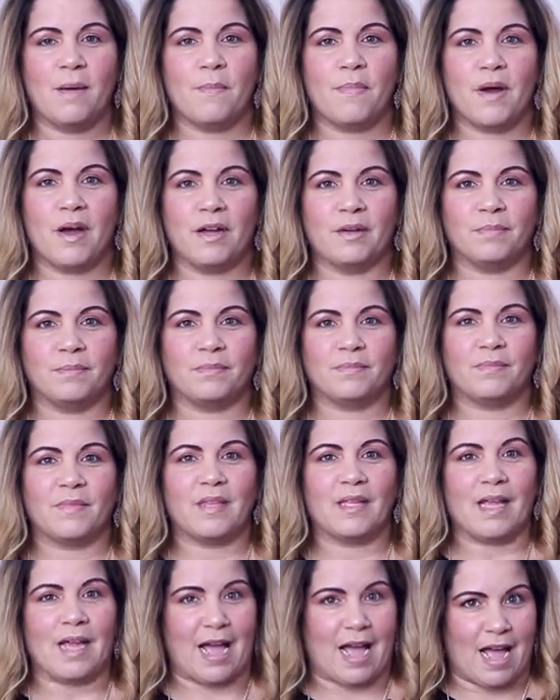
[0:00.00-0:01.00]
But
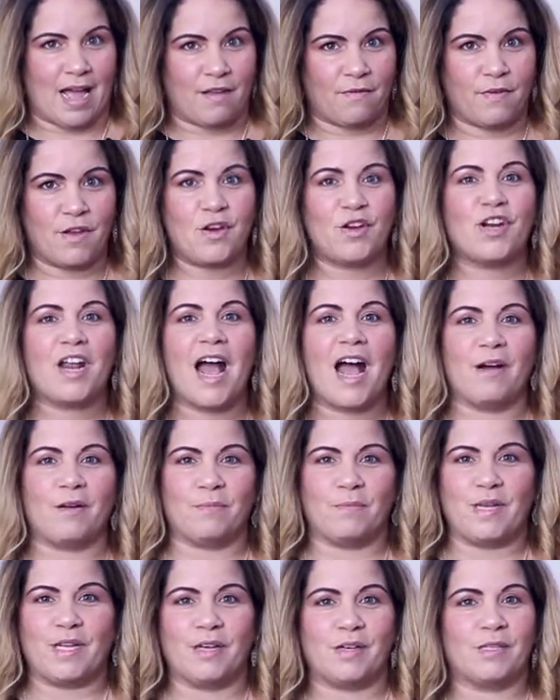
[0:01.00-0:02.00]
I figured
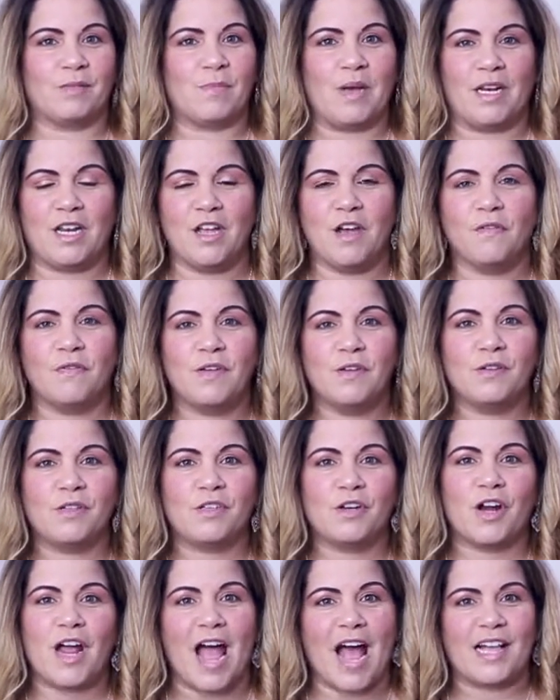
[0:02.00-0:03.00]
out because many of you
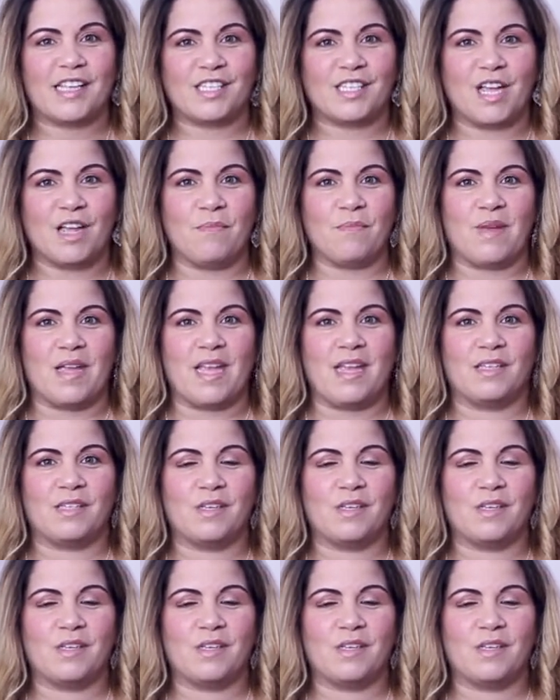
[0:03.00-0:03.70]
start asking me.